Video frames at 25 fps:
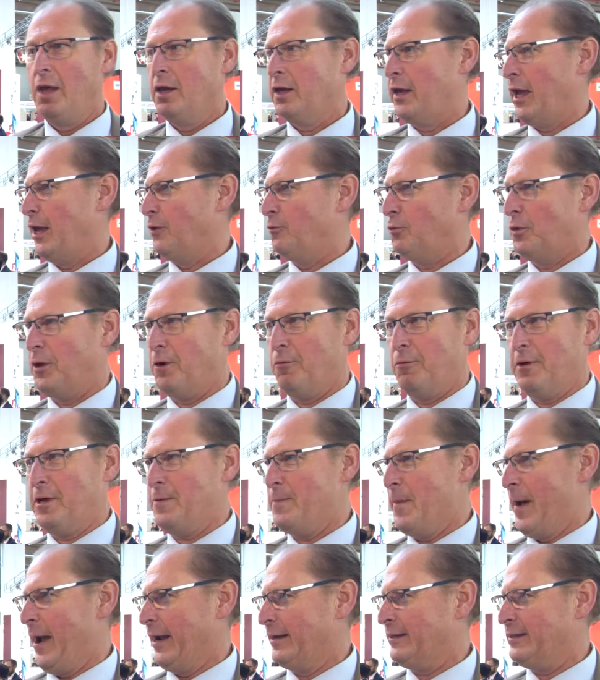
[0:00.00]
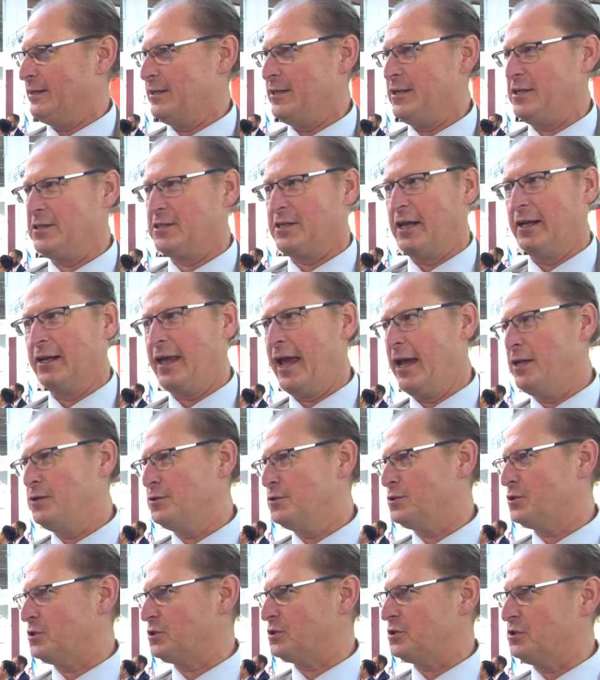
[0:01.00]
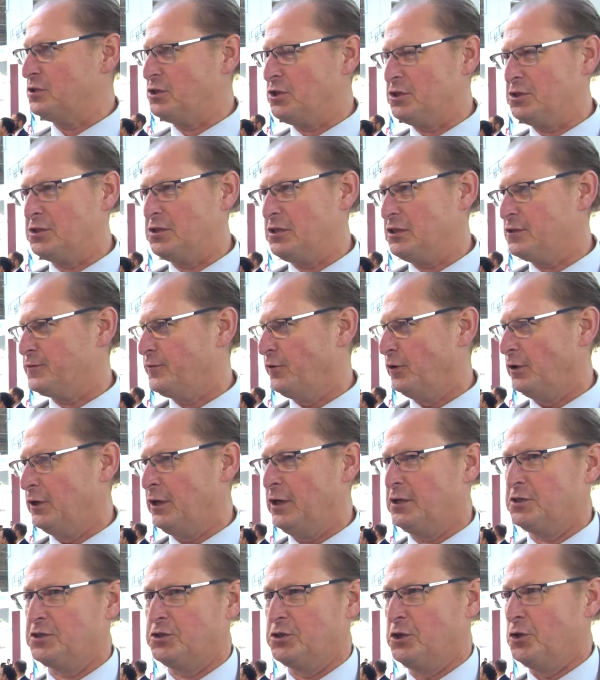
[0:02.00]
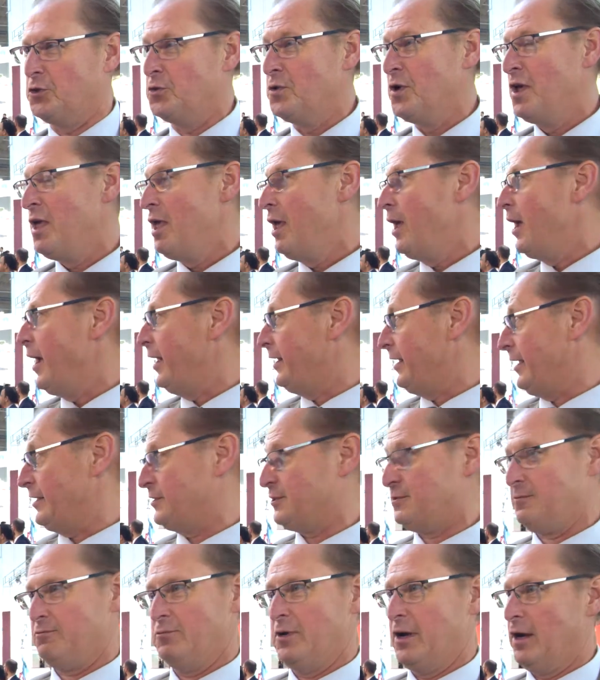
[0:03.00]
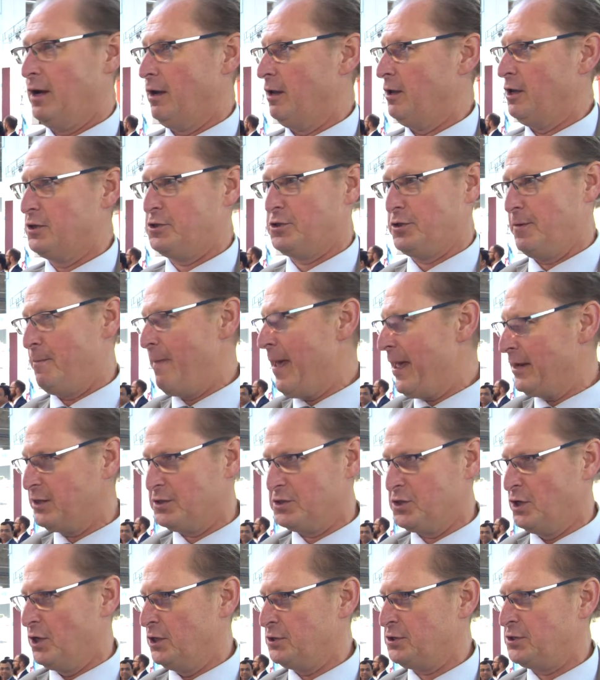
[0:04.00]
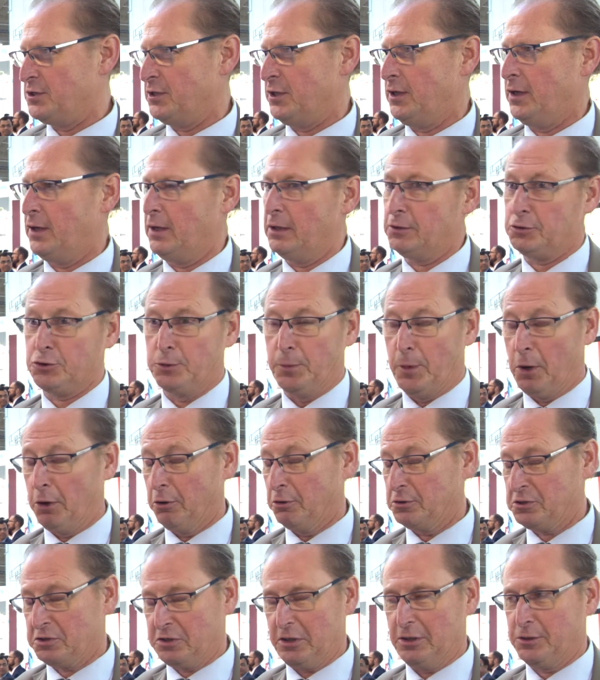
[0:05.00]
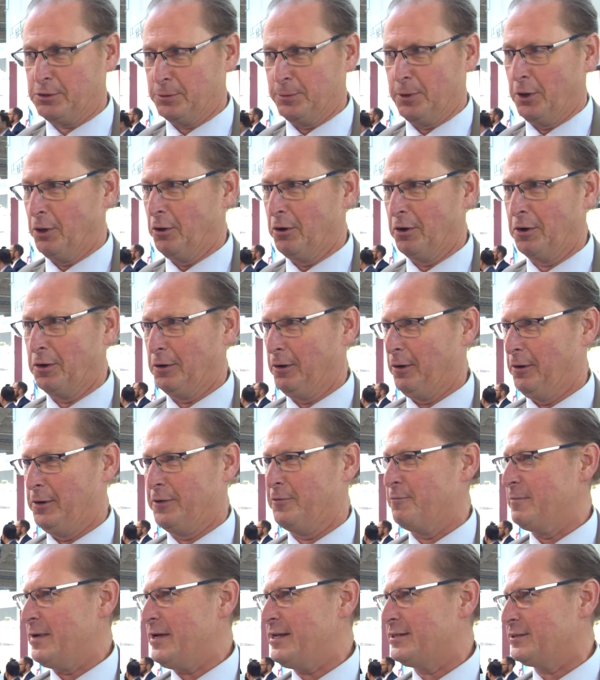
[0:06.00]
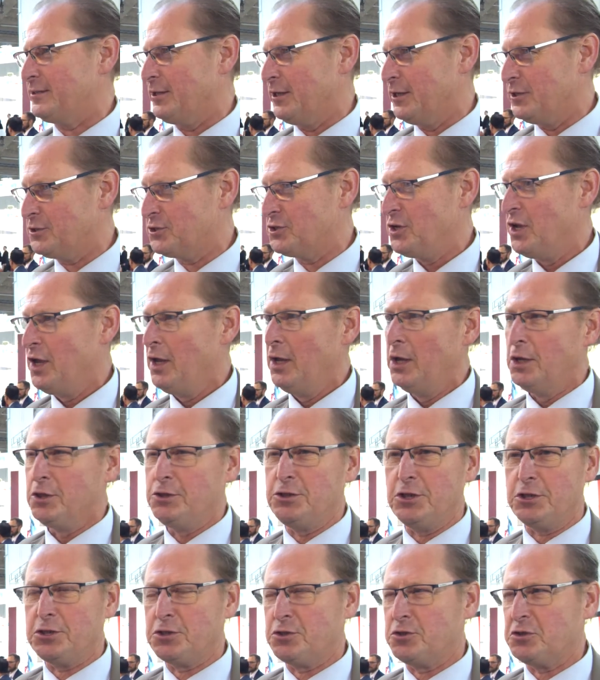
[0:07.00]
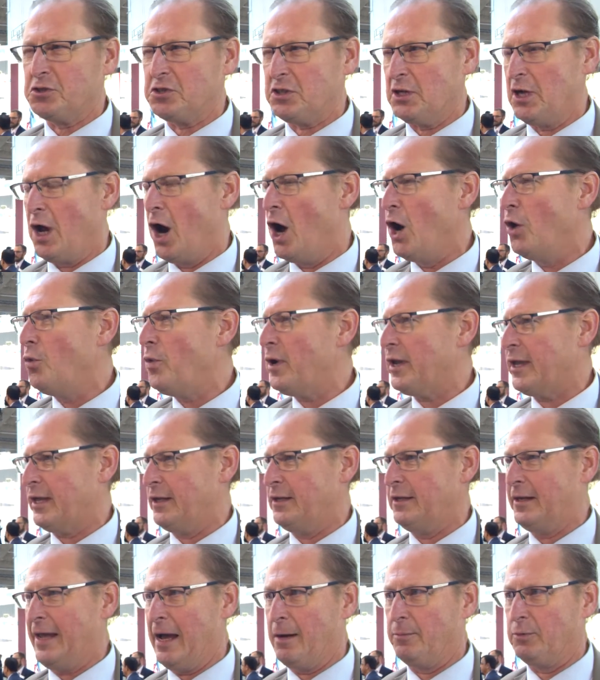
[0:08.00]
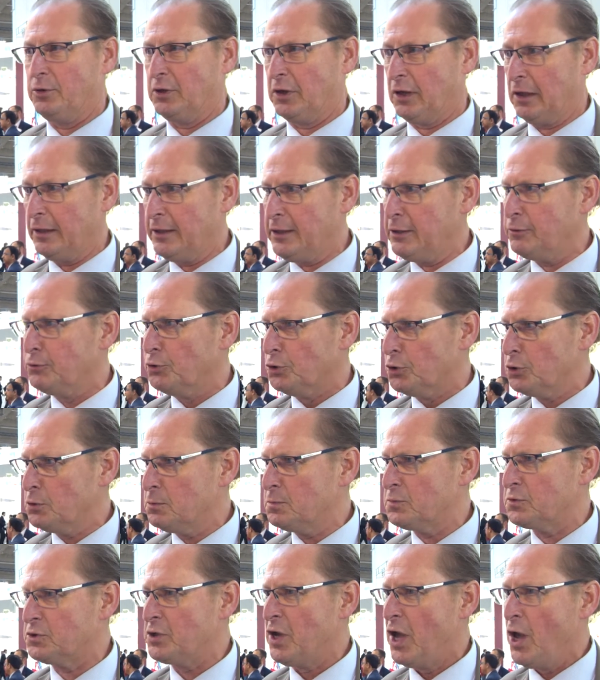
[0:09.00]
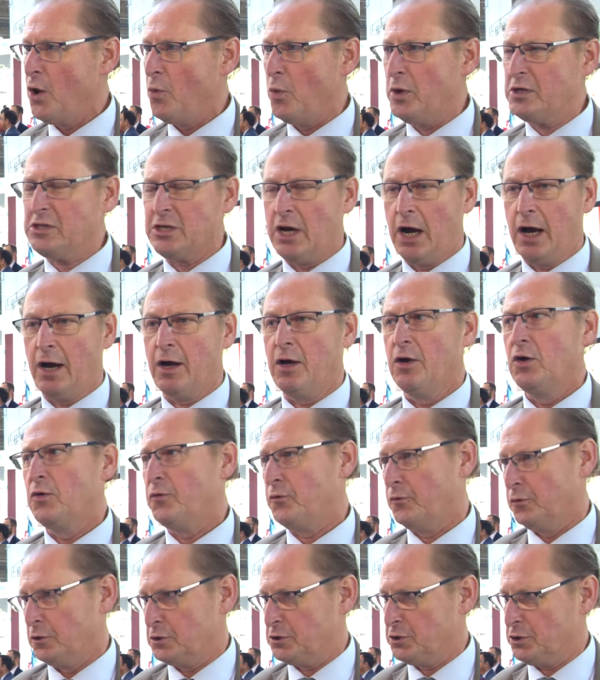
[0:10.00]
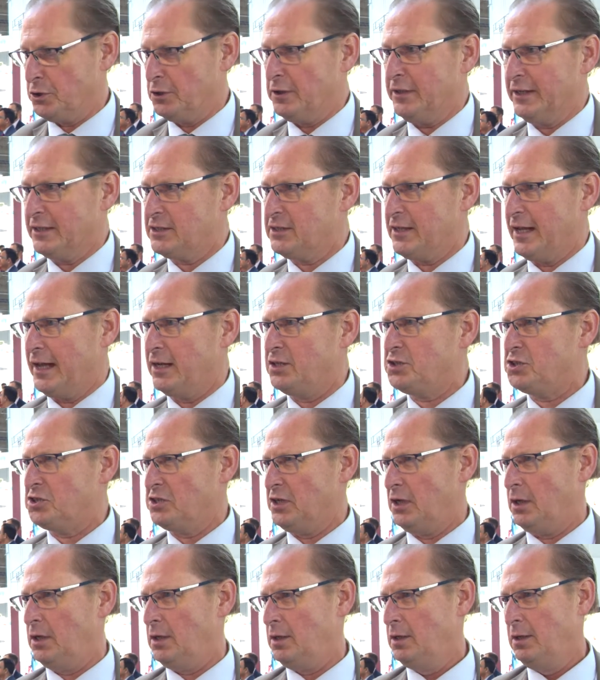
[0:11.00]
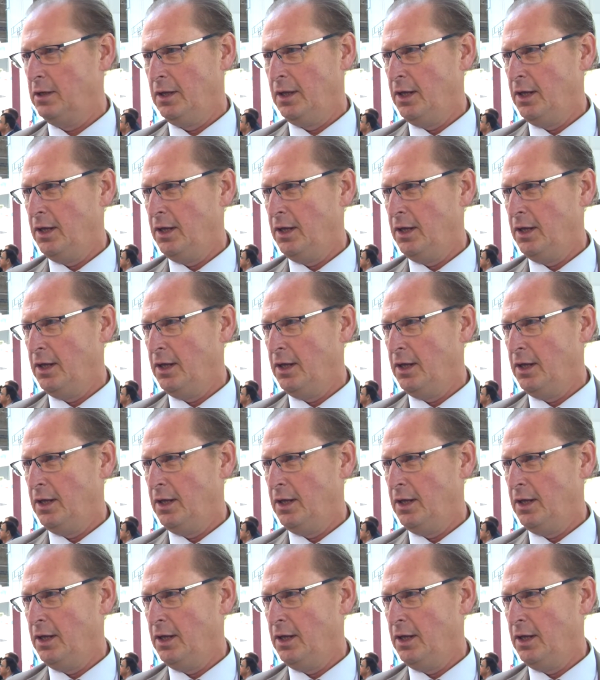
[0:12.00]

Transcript: can we repack this and can you just adjust this for us? So it has a tremendous answer. Tomorrow, still tomorrow, I've got a lot of meetings just to see how we can adapt the clean rooms, which are, for a certain extent, still